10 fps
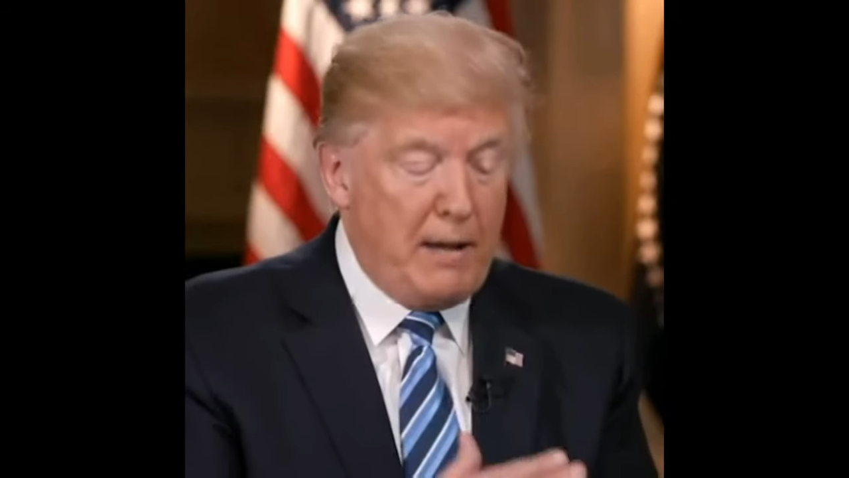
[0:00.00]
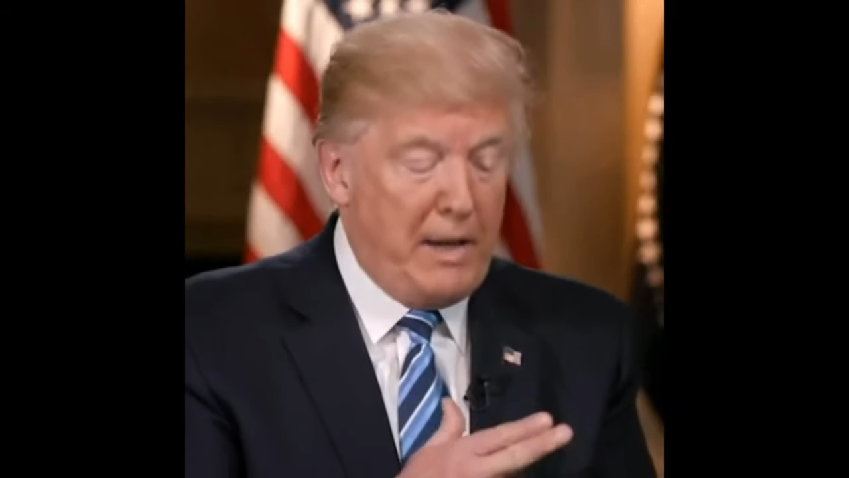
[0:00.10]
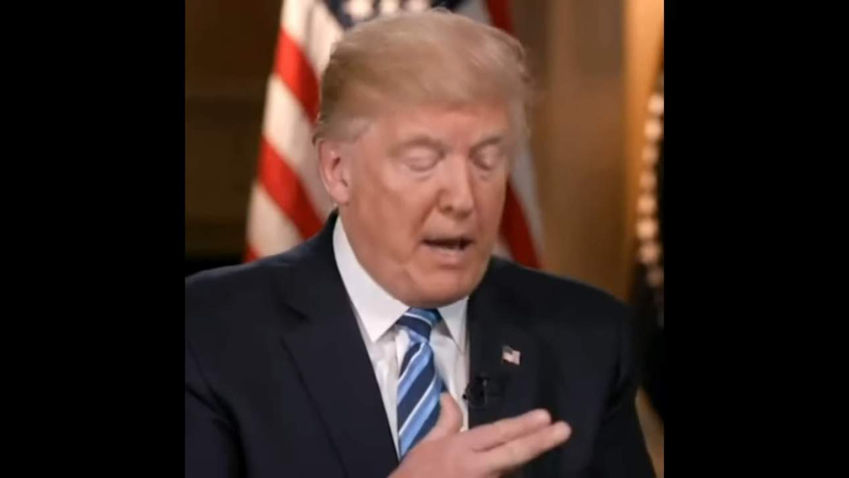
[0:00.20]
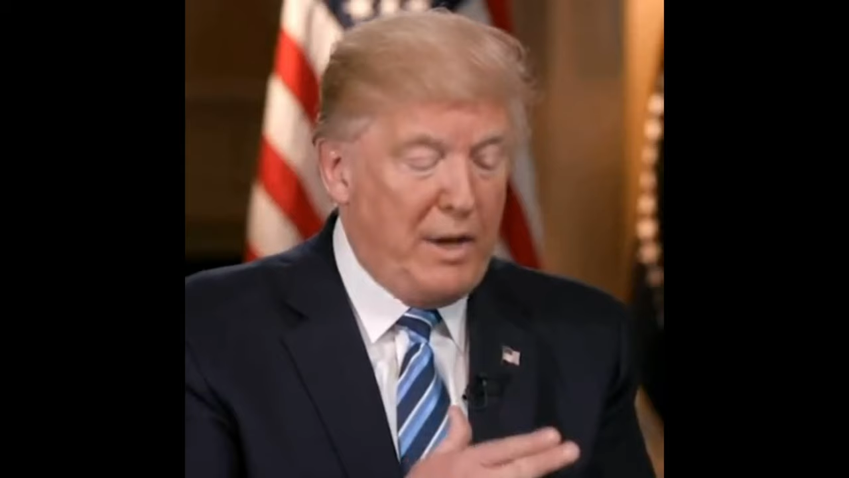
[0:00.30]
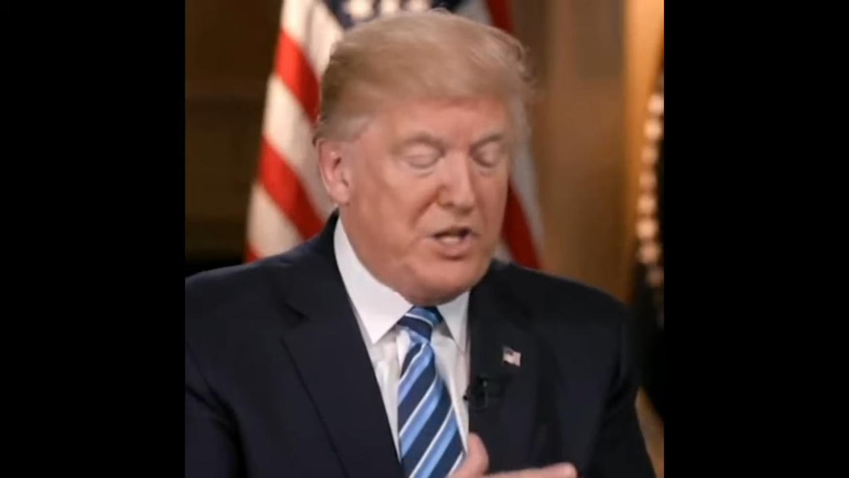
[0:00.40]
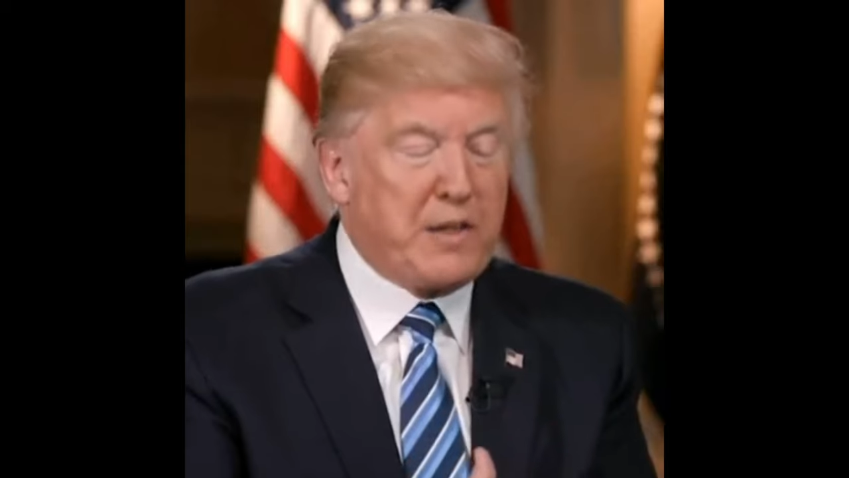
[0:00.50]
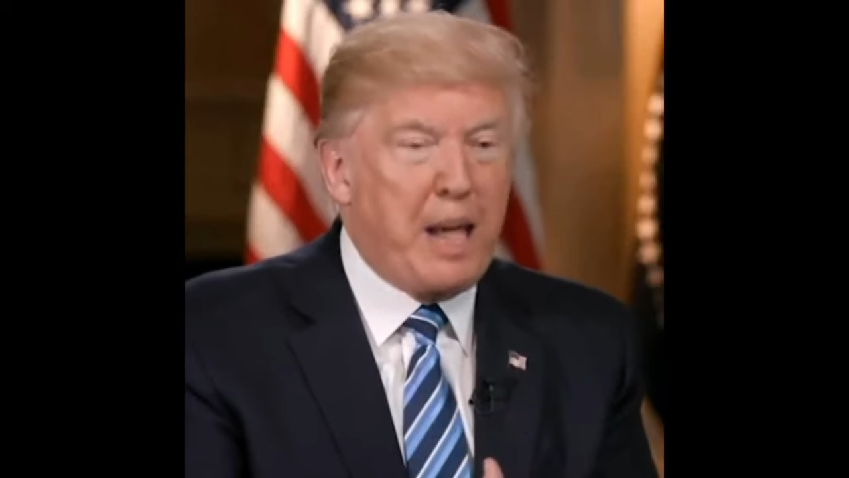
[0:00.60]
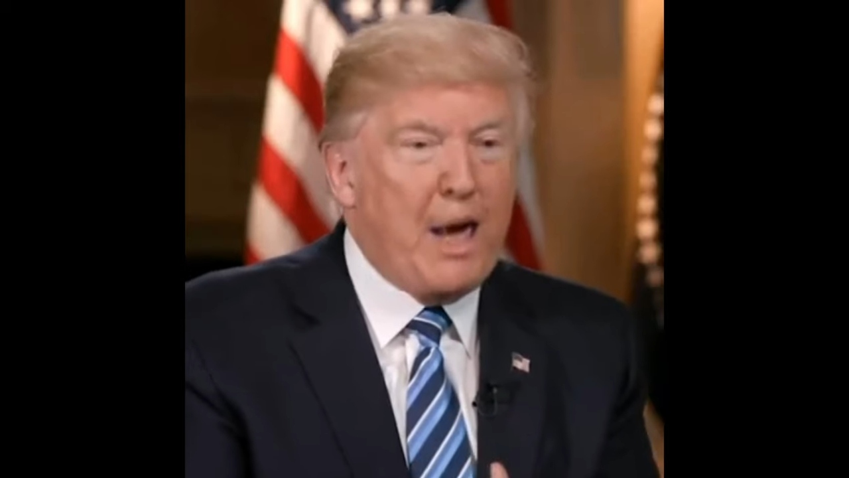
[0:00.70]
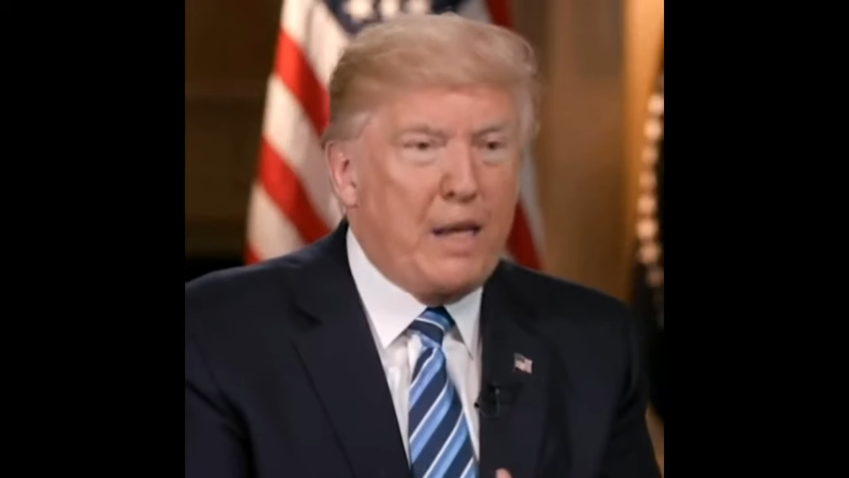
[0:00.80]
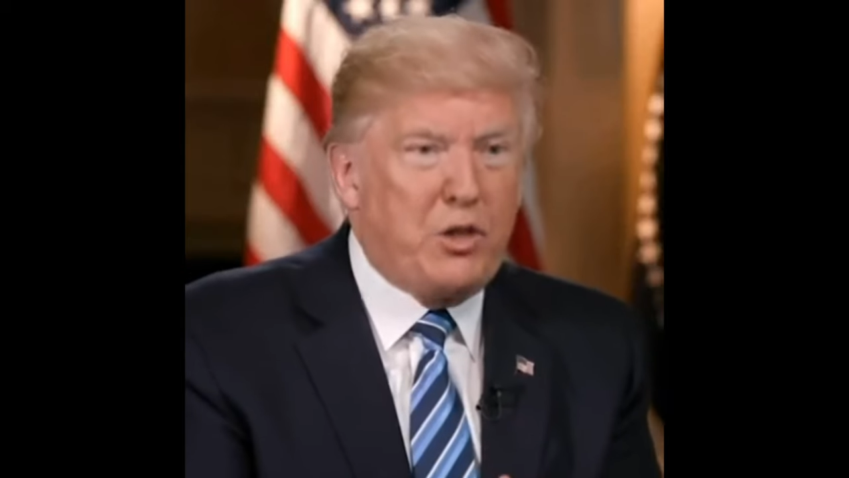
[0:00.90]
Yes, the
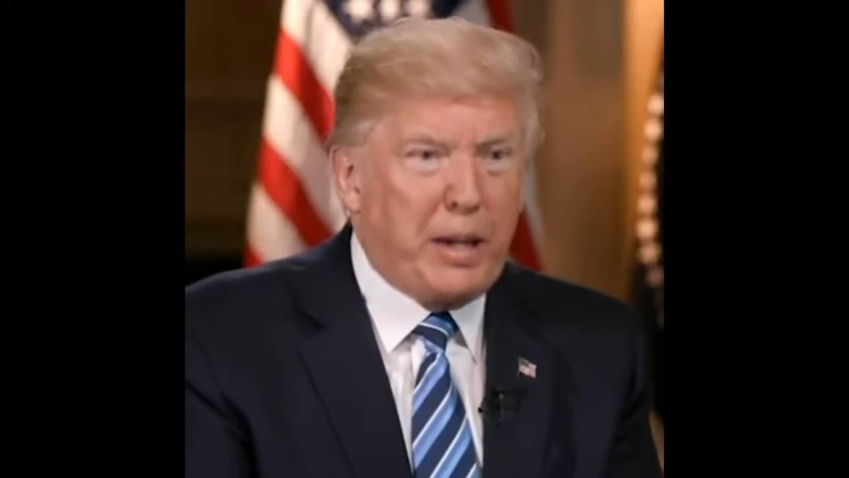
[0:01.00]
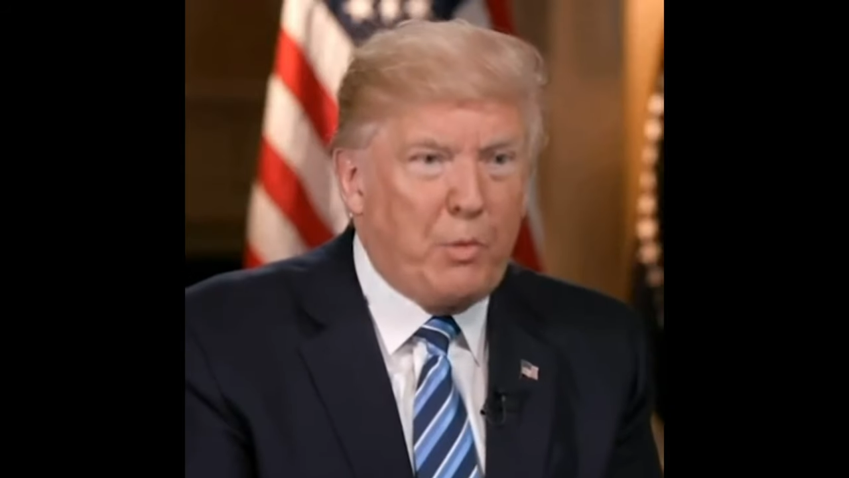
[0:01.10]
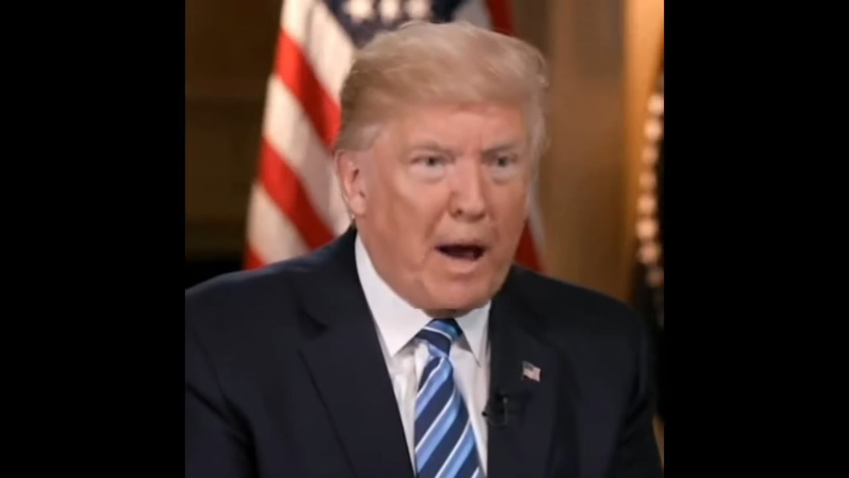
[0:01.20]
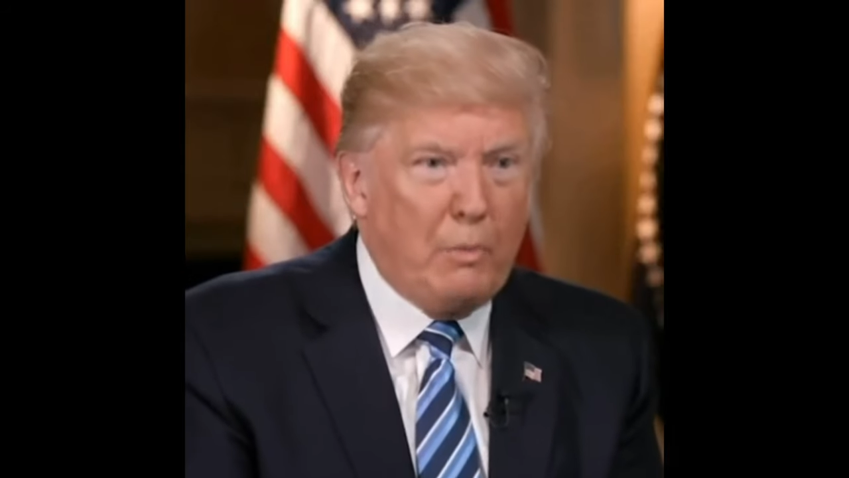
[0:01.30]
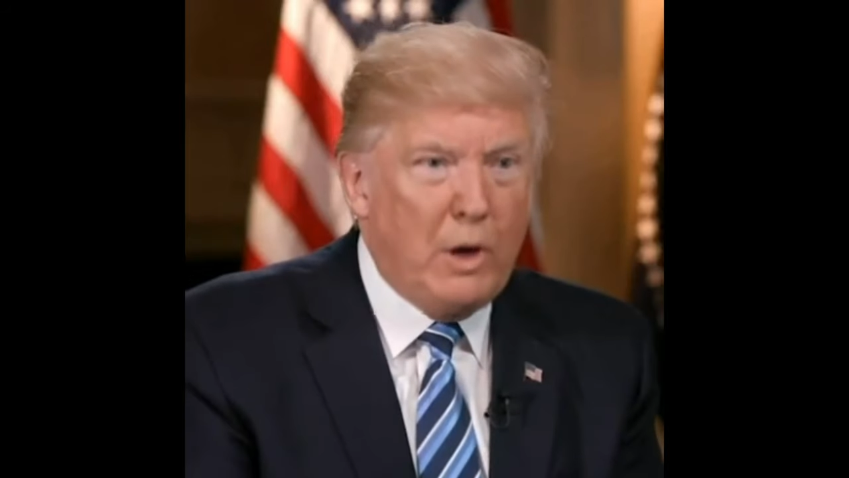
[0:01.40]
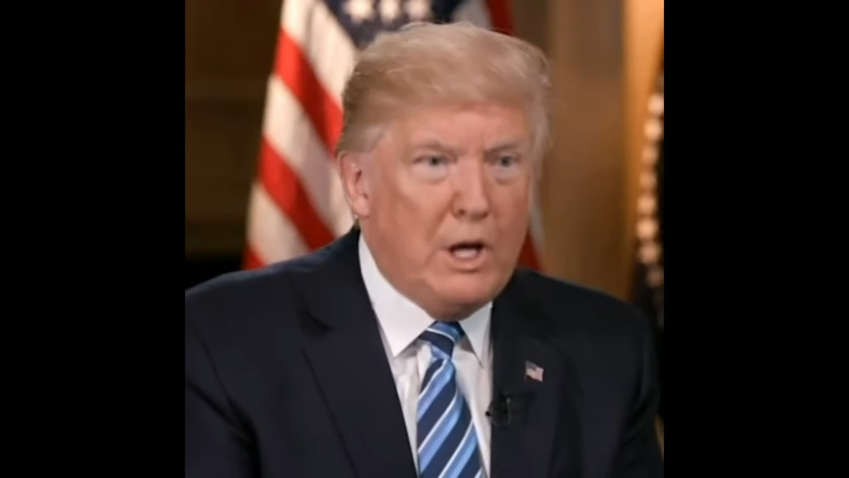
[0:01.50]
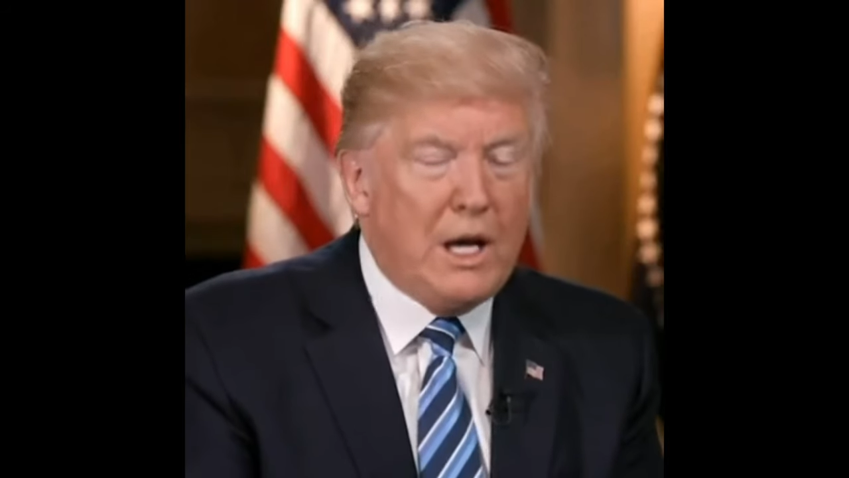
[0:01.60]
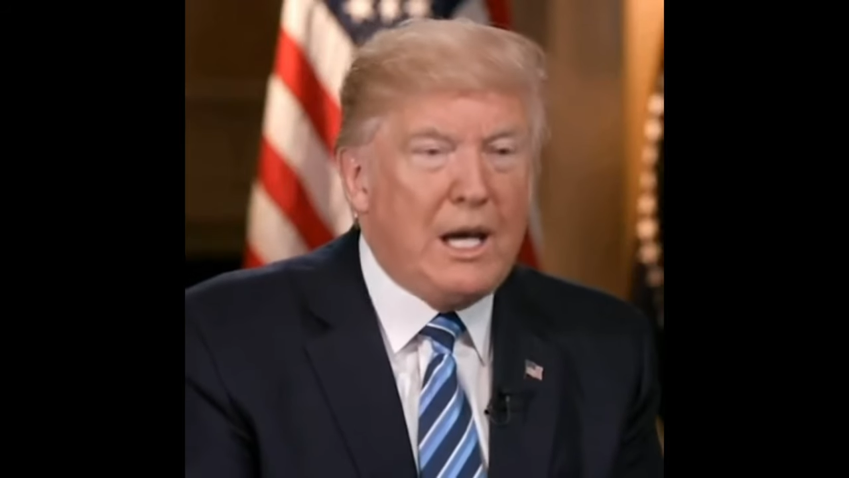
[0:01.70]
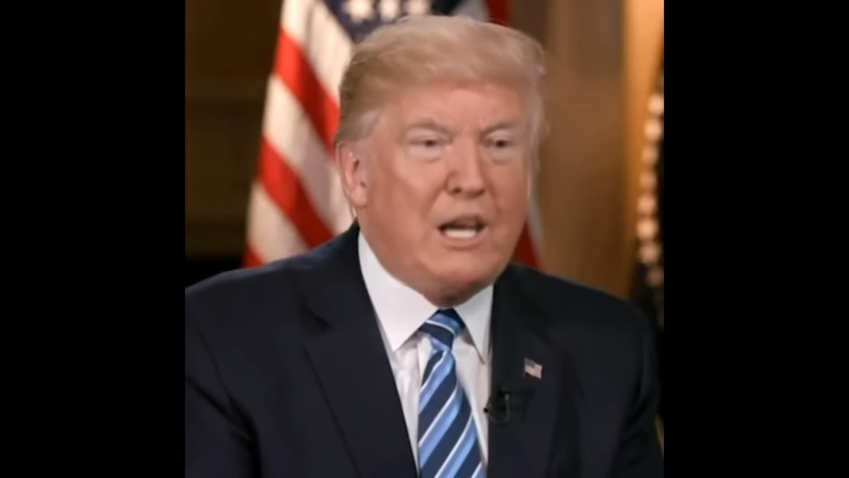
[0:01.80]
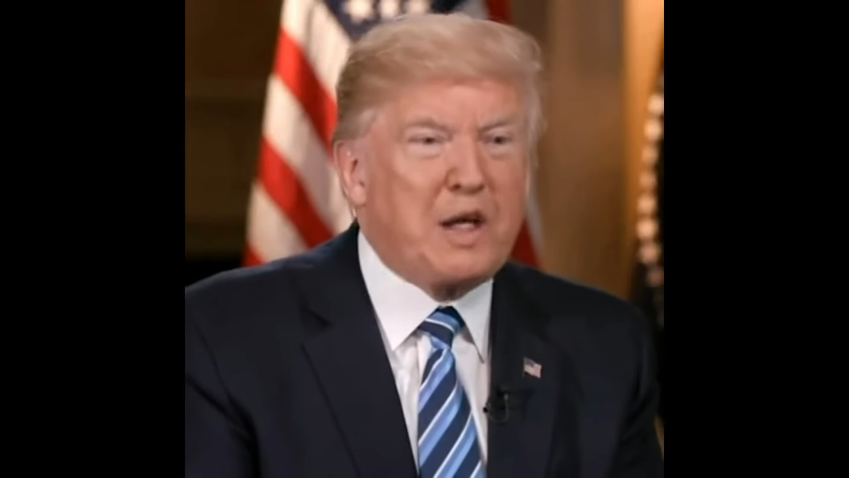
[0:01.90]
aging,
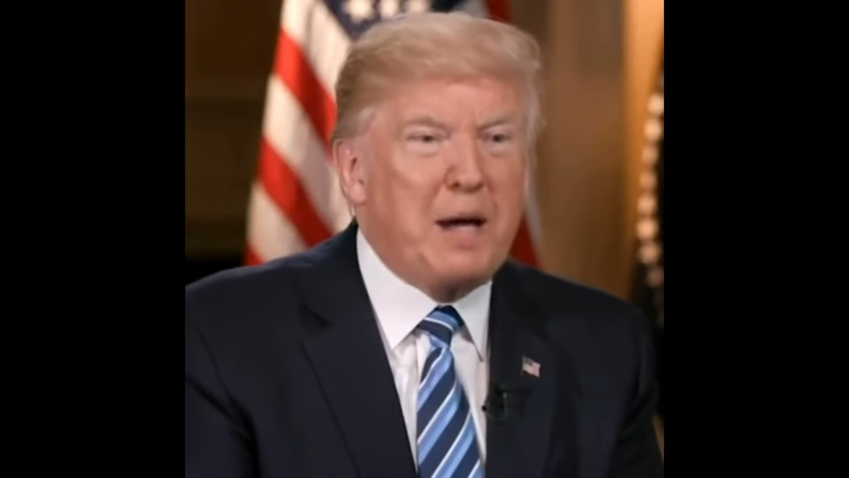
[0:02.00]
rapidly